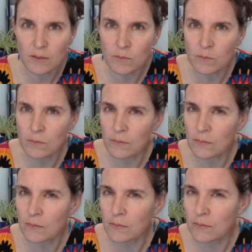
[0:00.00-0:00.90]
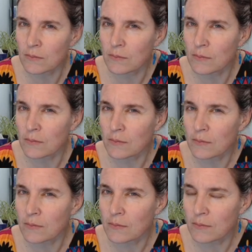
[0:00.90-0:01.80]

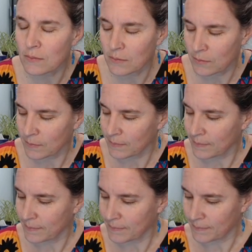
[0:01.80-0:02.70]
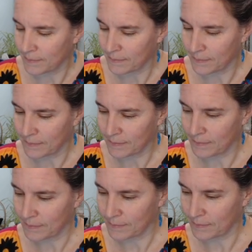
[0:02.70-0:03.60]

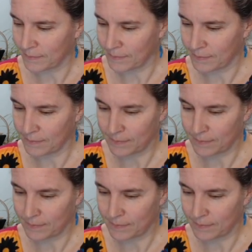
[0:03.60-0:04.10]
(silence)